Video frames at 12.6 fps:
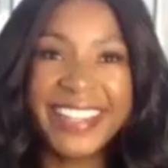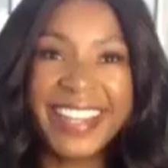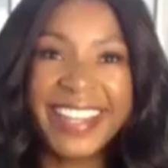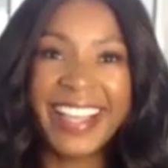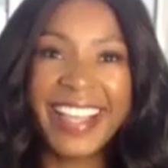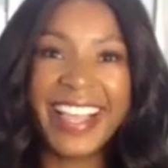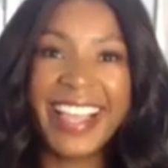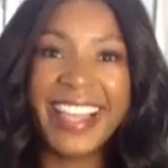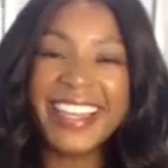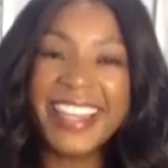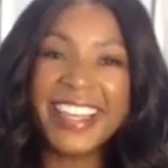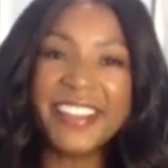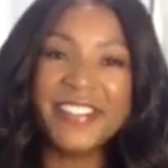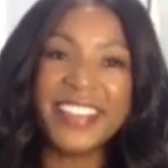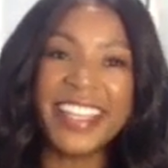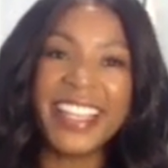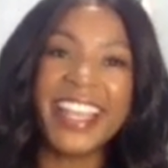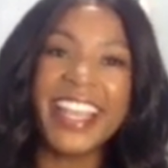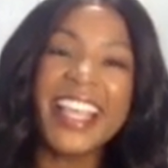it. I love
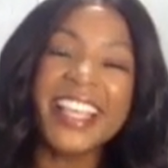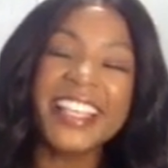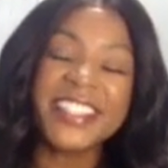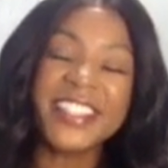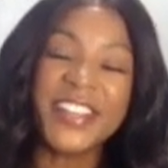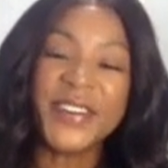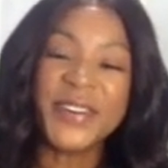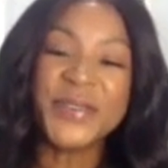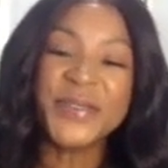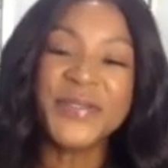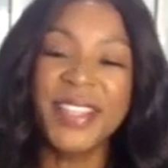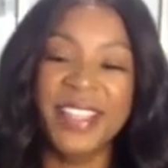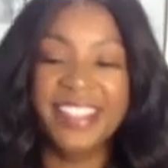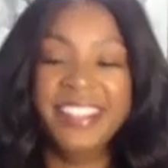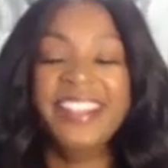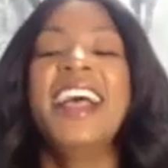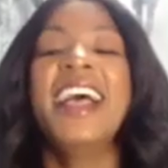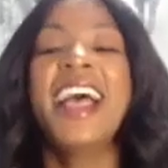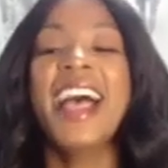it. So
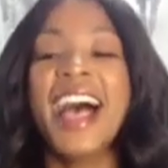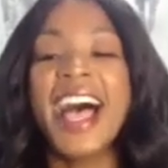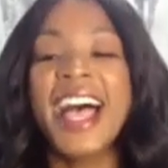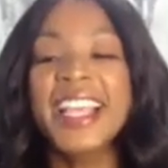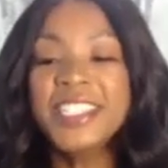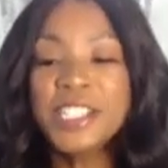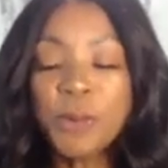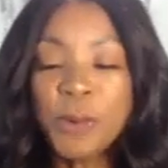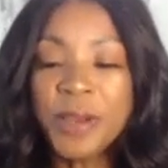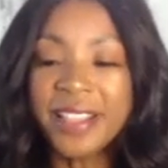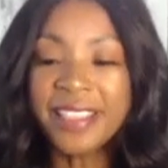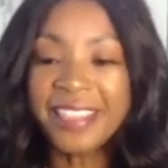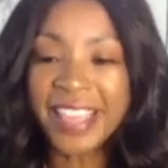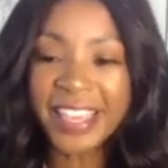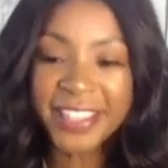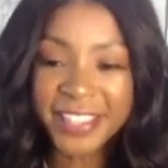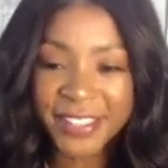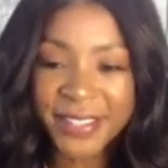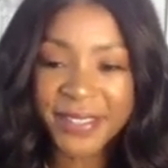I just want to
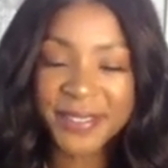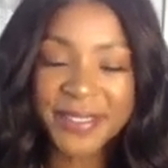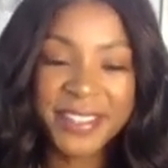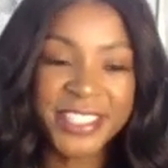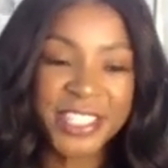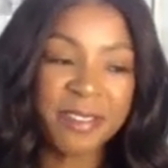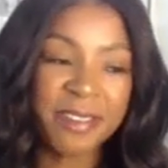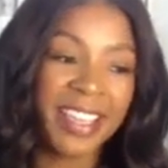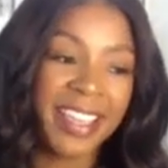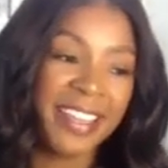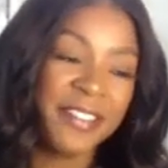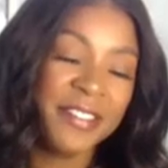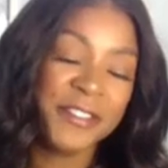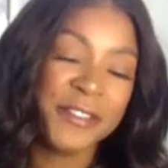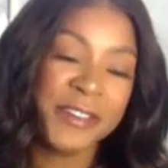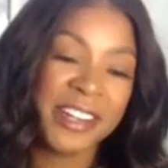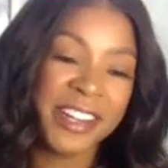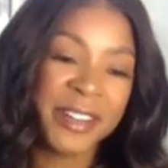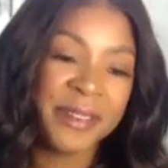thank you, Joanne,
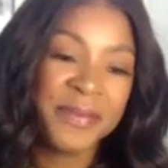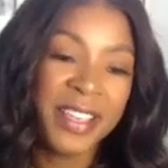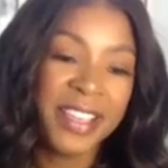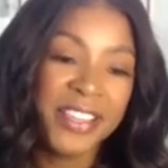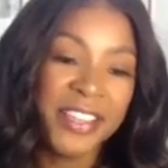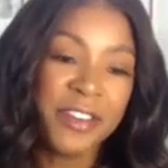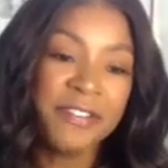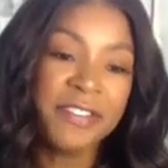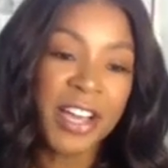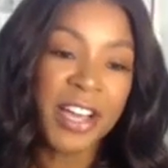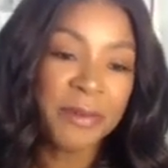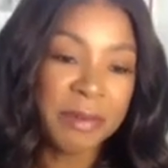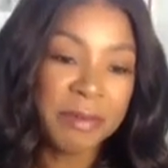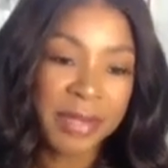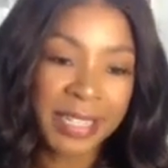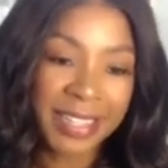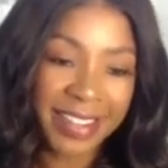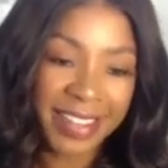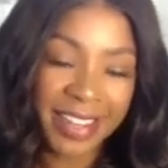for your
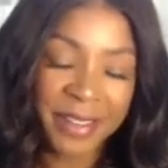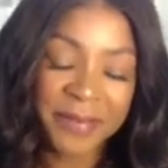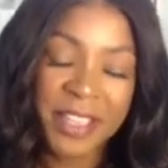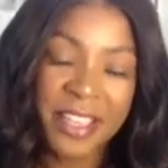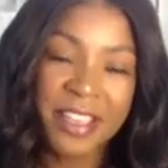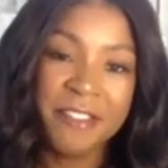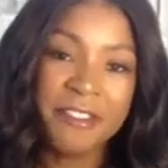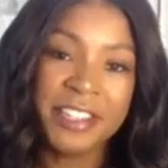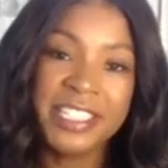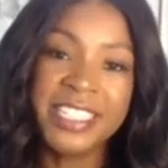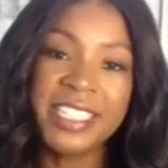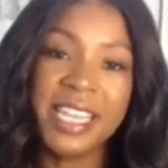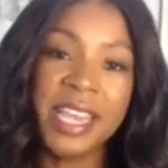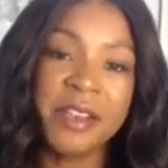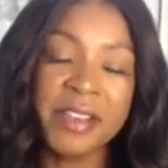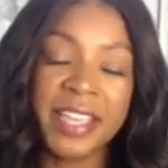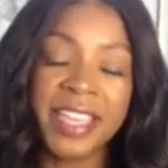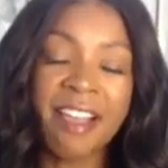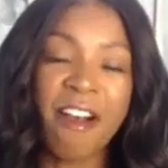vulnerability, for
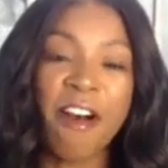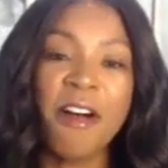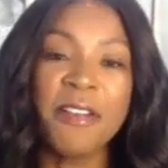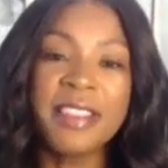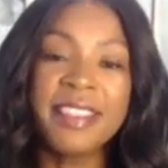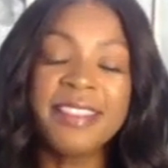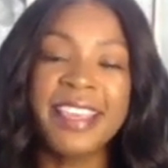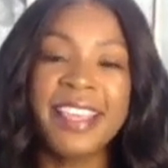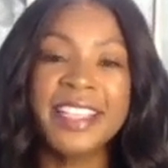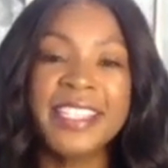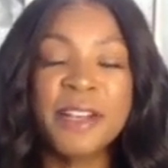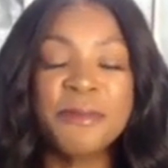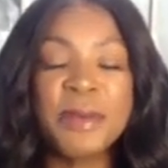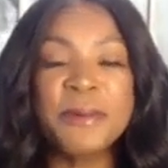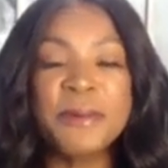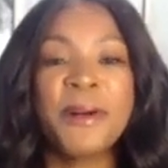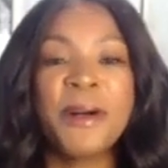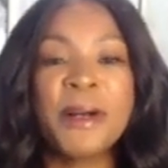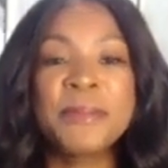sharing all the things that
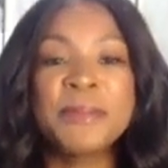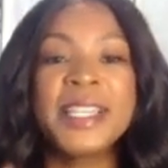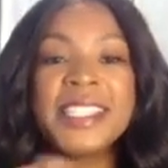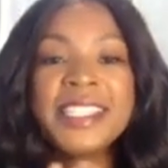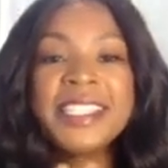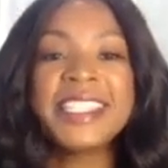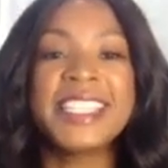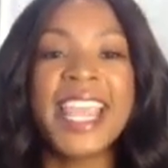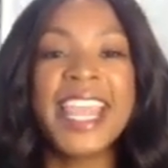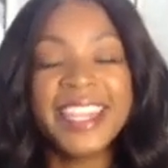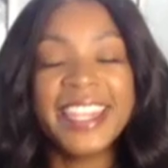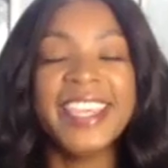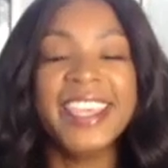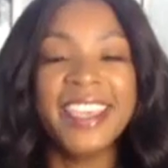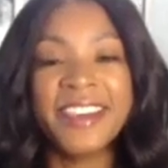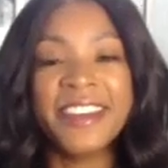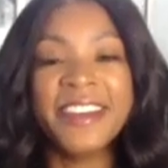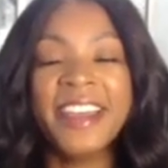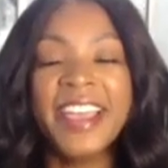went wrong, but standing
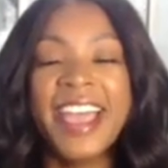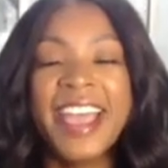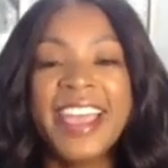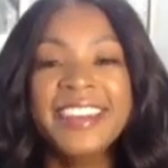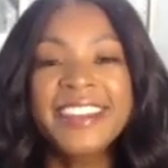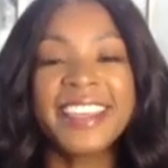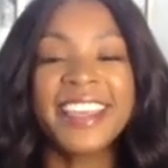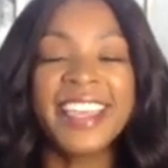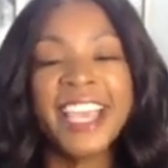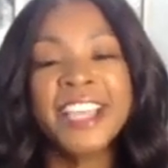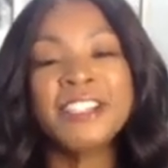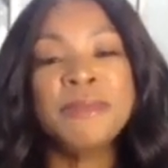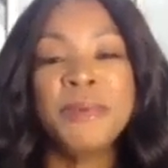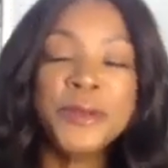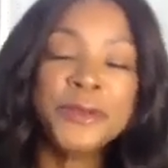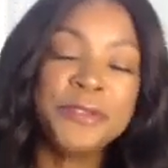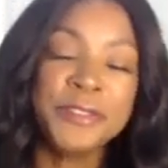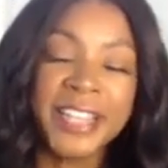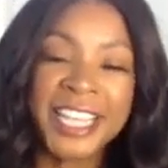here looking as
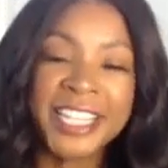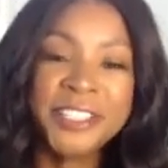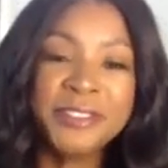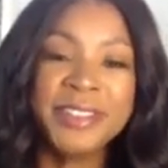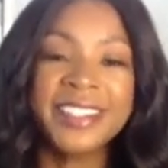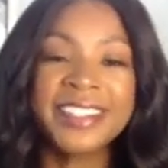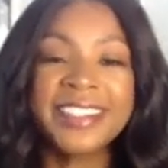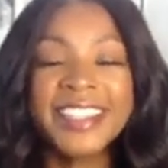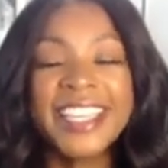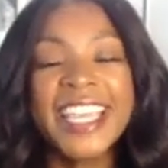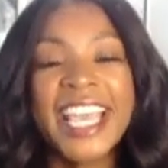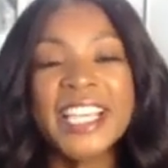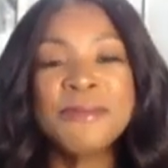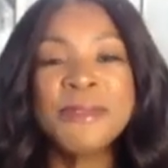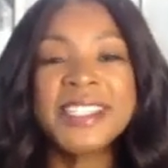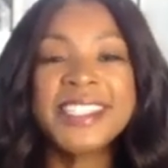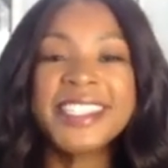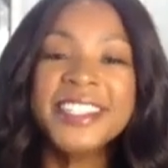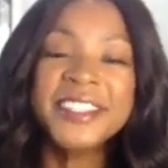beautiful as you look, looking as
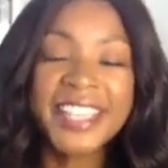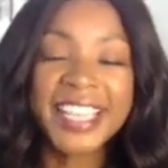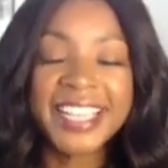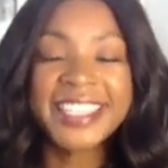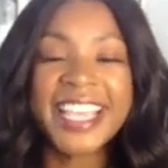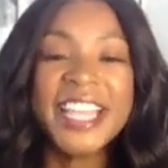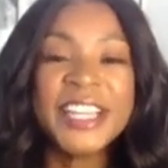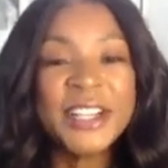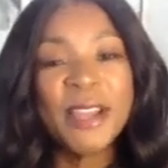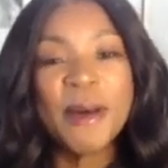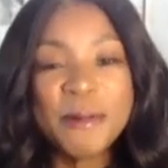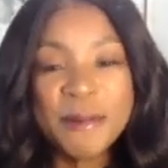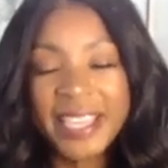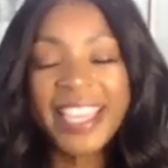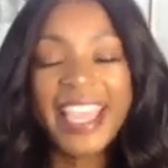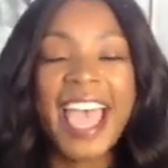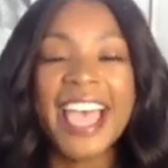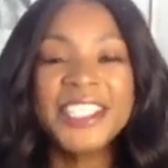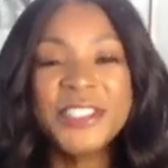resilient and
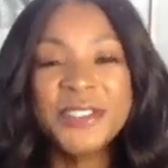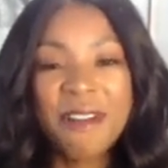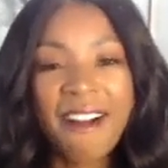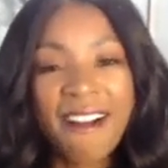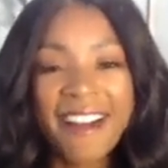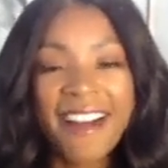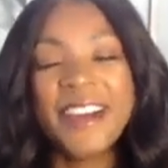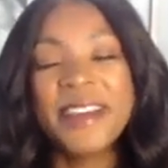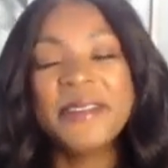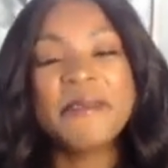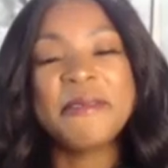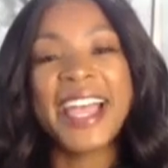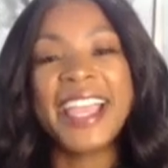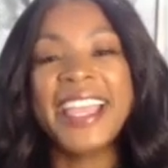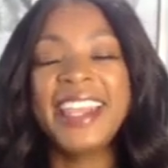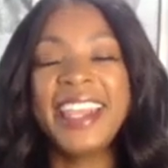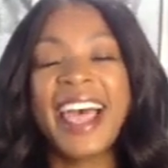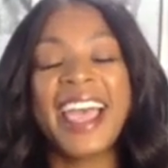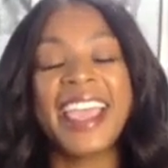glowing as you are,
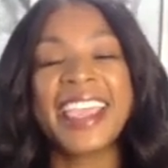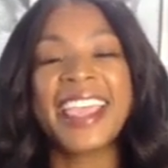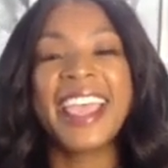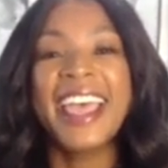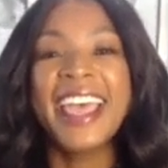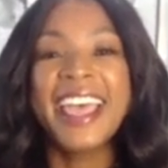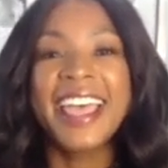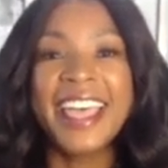right? Like